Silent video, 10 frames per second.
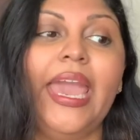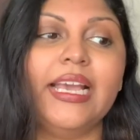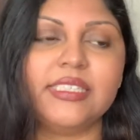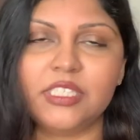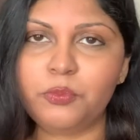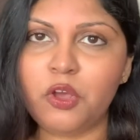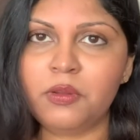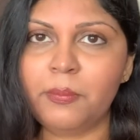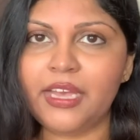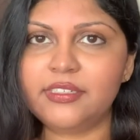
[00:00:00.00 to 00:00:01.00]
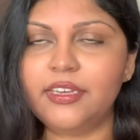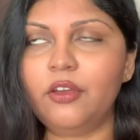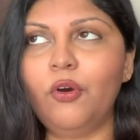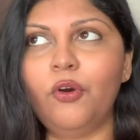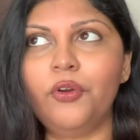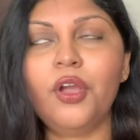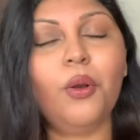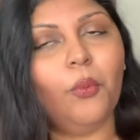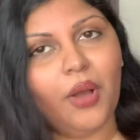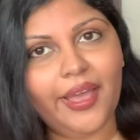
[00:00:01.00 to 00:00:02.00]
X is problematic or
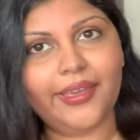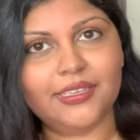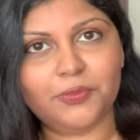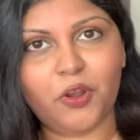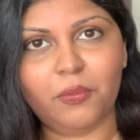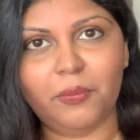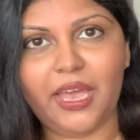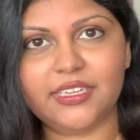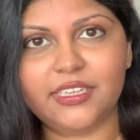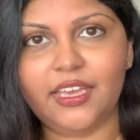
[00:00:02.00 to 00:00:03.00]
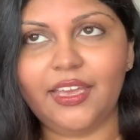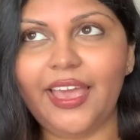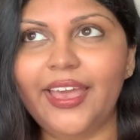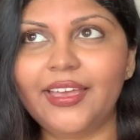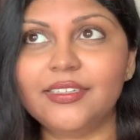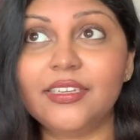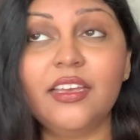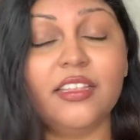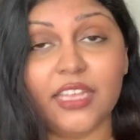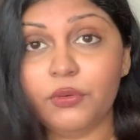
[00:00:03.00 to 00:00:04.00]
Y is problematic, and
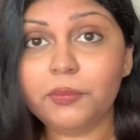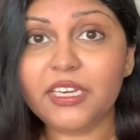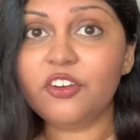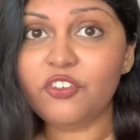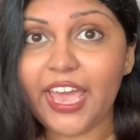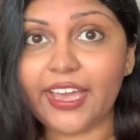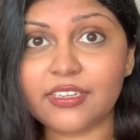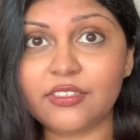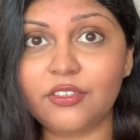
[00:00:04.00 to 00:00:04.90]
they would be correct.